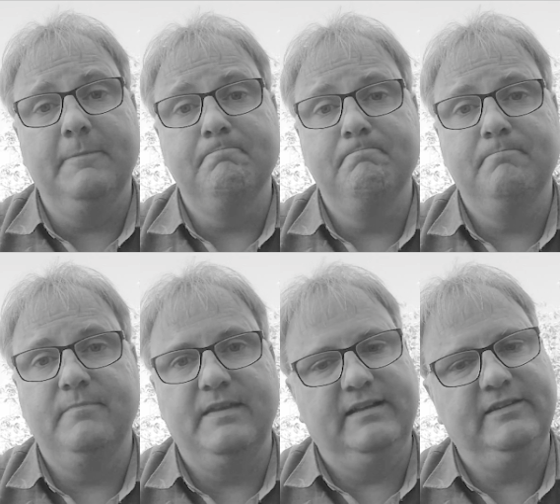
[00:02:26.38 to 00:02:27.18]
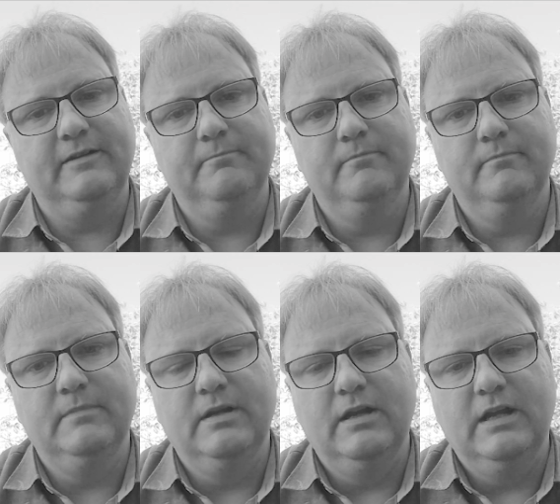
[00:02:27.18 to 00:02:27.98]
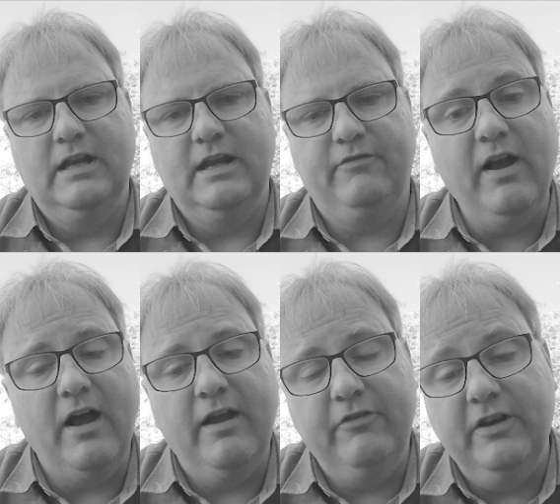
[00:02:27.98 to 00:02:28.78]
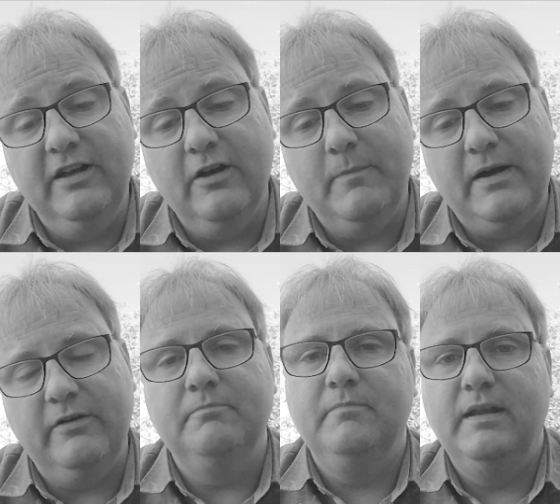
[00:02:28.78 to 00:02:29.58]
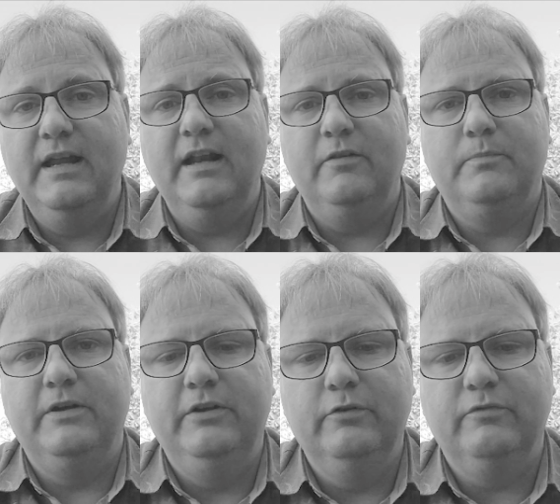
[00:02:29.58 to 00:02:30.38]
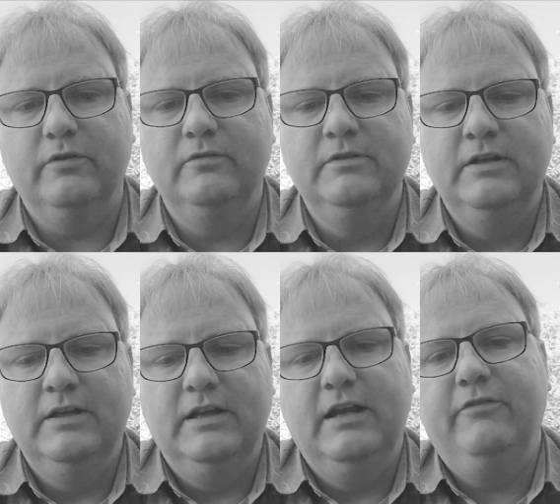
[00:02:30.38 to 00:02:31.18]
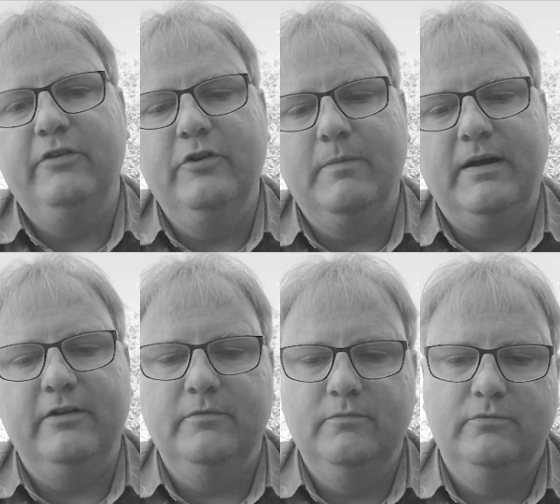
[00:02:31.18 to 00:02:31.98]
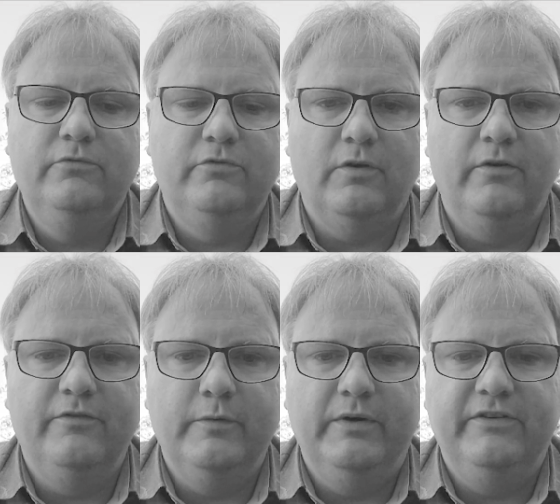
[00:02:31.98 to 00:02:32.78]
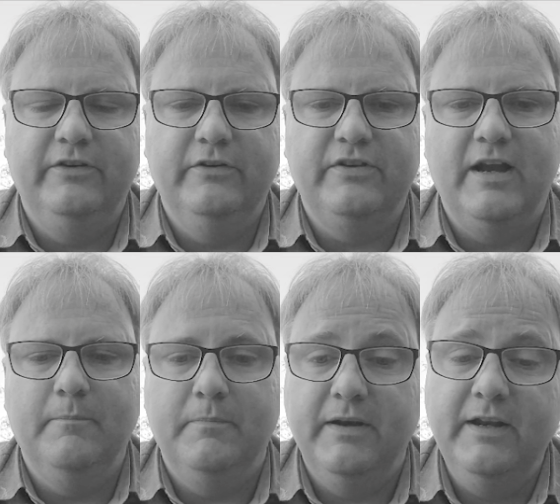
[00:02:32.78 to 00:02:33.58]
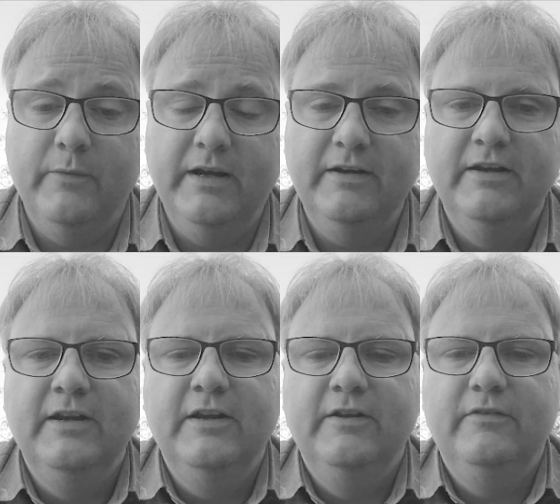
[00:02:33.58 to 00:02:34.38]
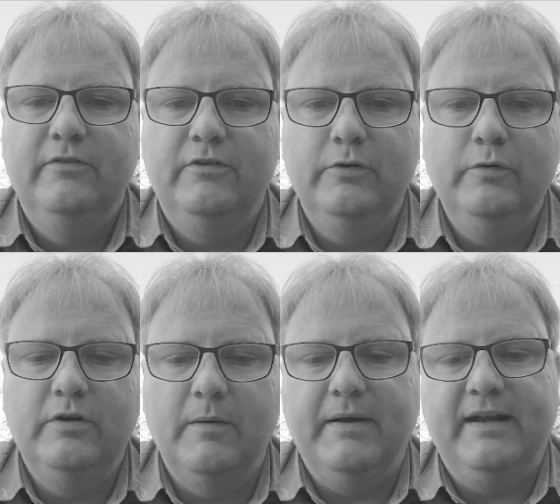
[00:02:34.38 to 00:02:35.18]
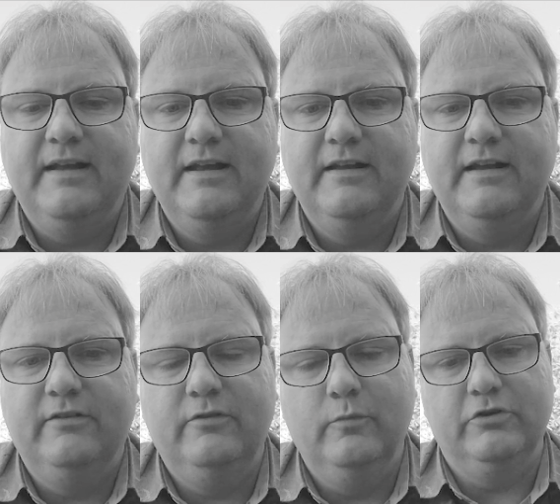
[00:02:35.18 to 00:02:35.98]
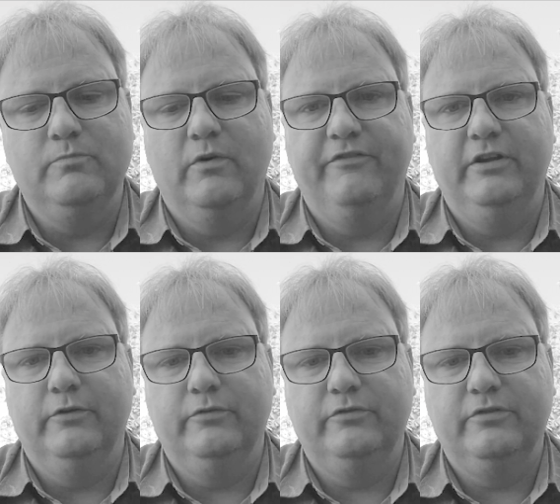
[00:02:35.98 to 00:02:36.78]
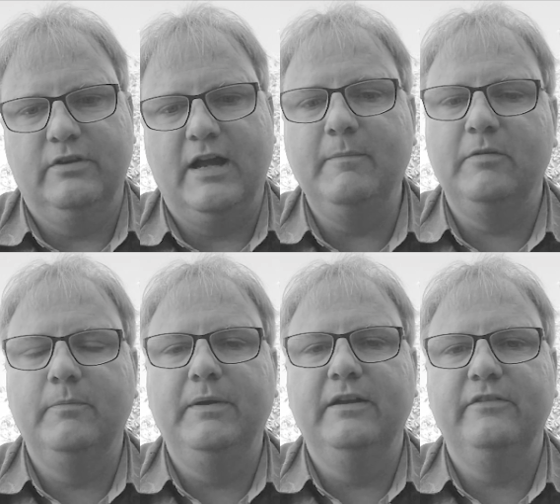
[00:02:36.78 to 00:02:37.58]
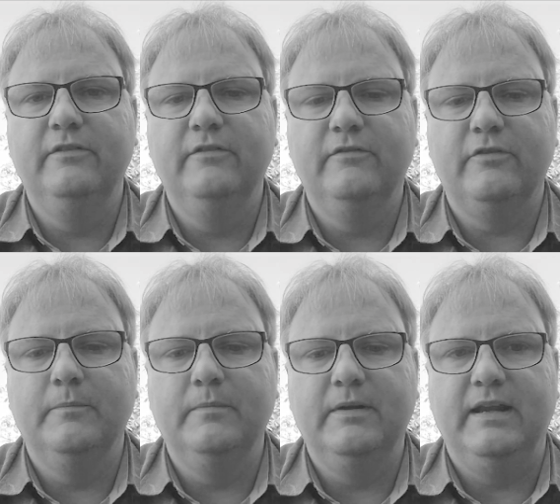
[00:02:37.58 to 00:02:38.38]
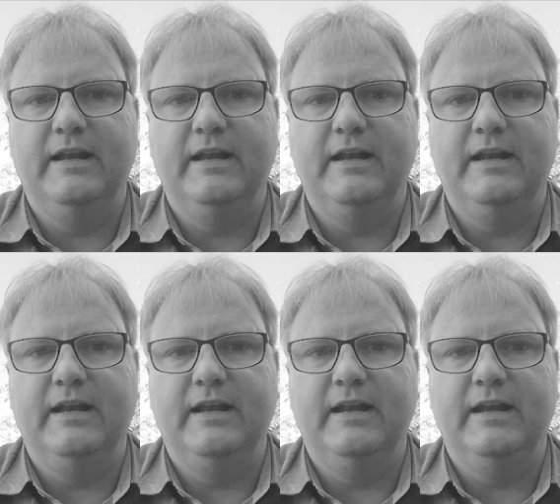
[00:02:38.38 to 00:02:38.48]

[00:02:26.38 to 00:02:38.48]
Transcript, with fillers: Yeah, that's it. If you if you didn't know about it, it is pretty useful. If you knew about it, sorry for wasting your time. But anyway, do come back to watch more videos. I'm Jesper Pedersen from